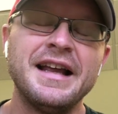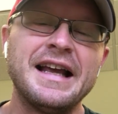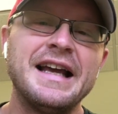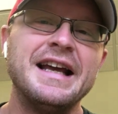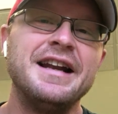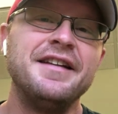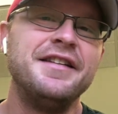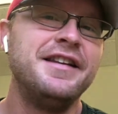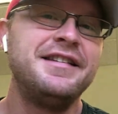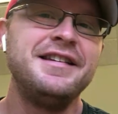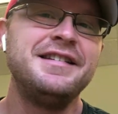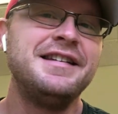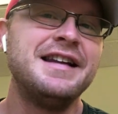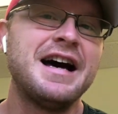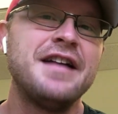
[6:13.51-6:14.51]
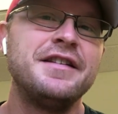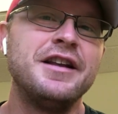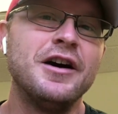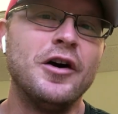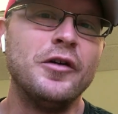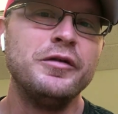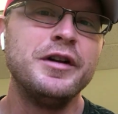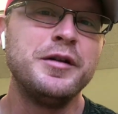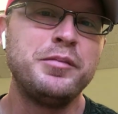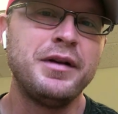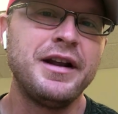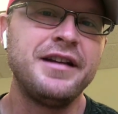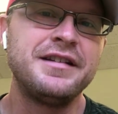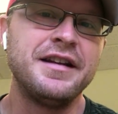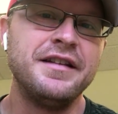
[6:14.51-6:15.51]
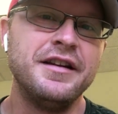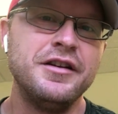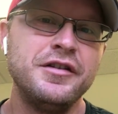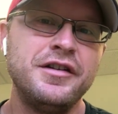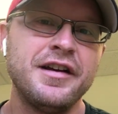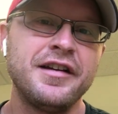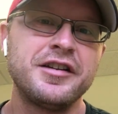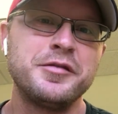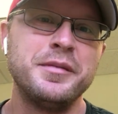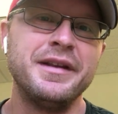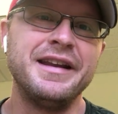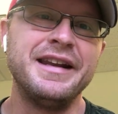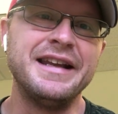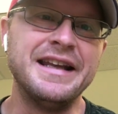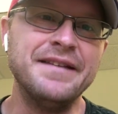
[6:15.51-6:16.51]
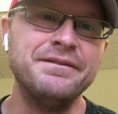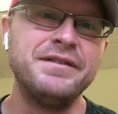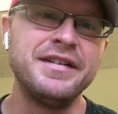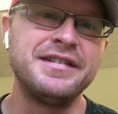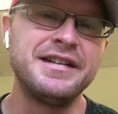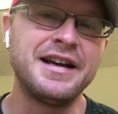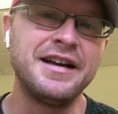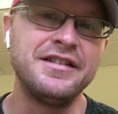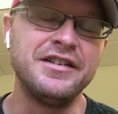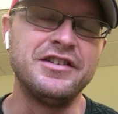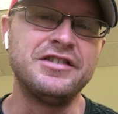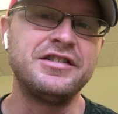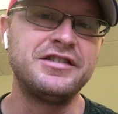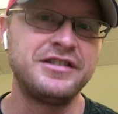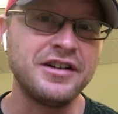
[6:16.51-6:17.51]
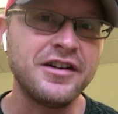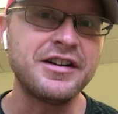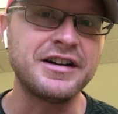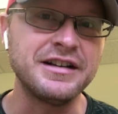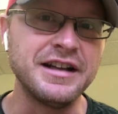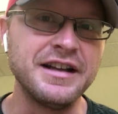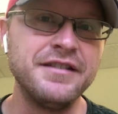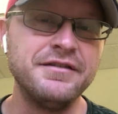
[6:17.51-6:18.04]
And this is not the only place in the New Testament that emphasizes starkly,